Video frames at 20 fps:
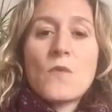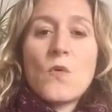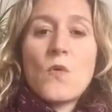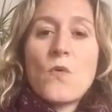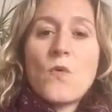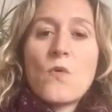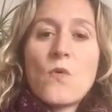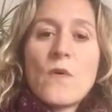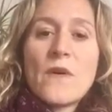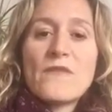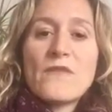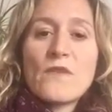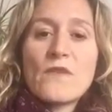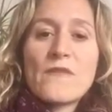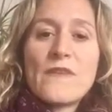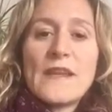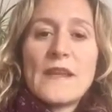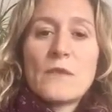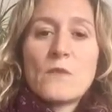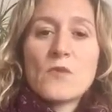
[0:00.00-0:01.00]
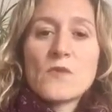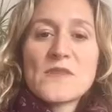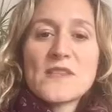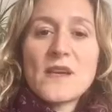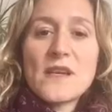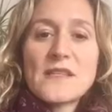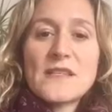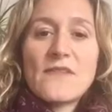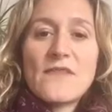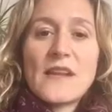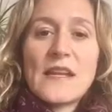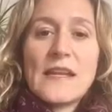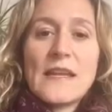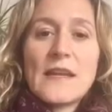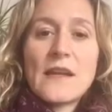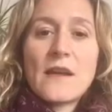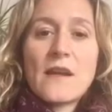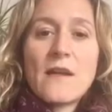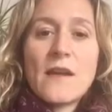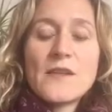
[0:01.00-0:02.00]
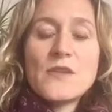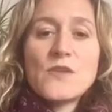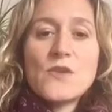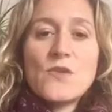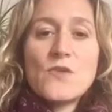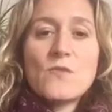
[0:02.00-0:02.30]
Or if you're feeling more scientifically inclined,